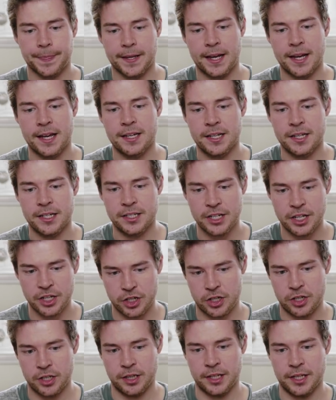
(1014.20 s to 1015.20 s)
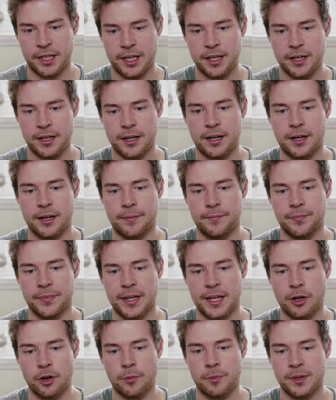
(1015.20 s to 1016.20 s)
And additionally, um,
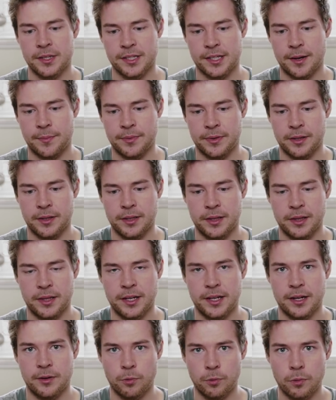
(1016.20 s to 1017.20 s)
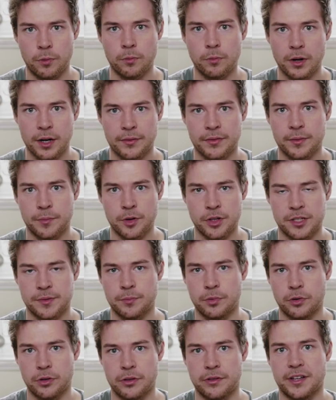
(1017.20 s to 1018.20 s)
it opens up the, one of the most
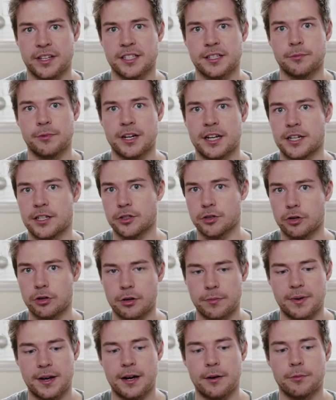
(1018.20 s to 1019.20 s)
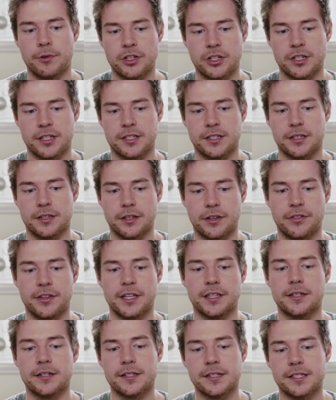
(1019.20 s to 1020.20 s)
important things that we need to talk about, which is the
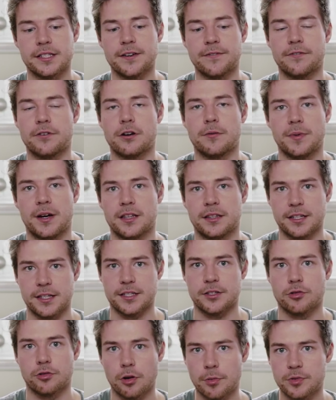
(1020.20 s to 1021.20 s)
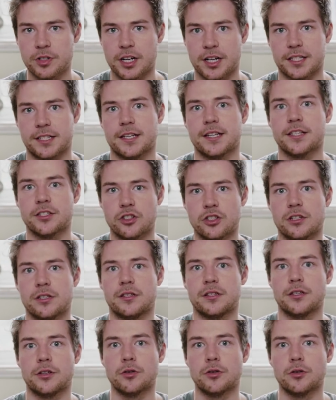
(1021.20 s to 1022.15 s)
thing that is different about these two objects is just the